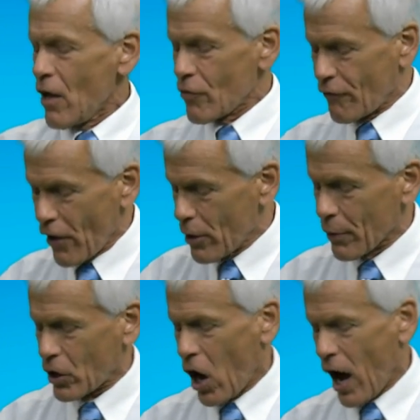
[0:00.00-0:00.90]
the
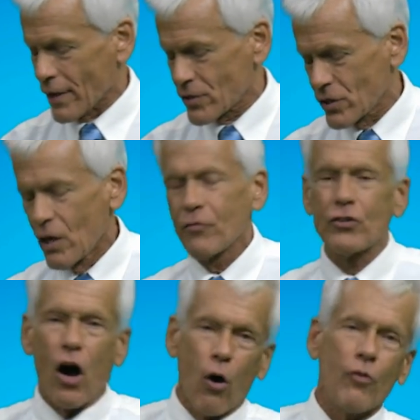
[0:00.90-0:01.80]
variable costs, the
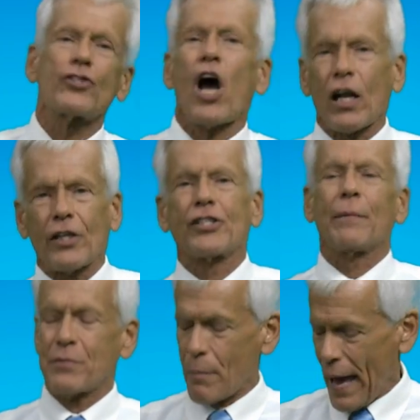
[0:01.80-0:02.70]
dough, the chocolate
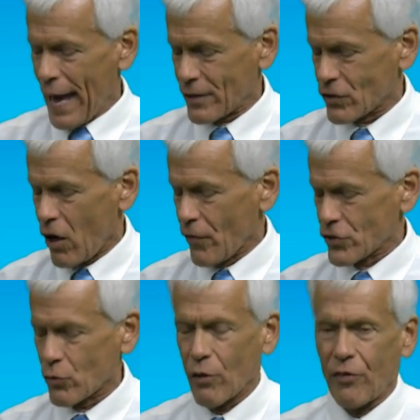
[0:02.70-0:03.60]
chips, the bags, and all this
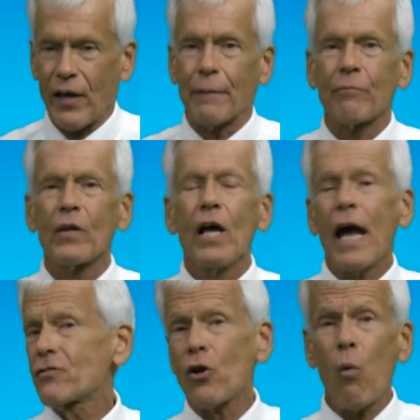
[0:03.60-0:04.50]
sort of thing.
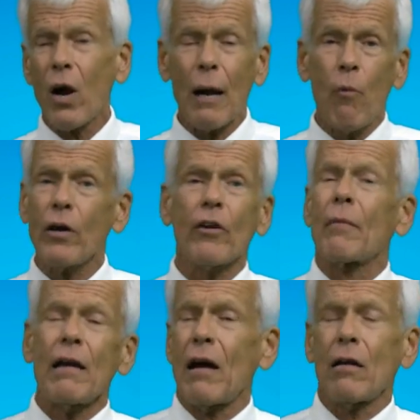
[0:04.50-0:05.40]
And so what I'm wondering
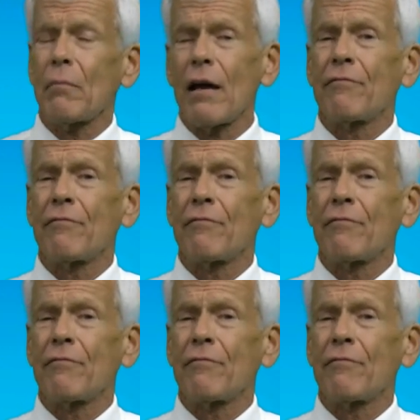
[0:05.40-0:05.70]
on my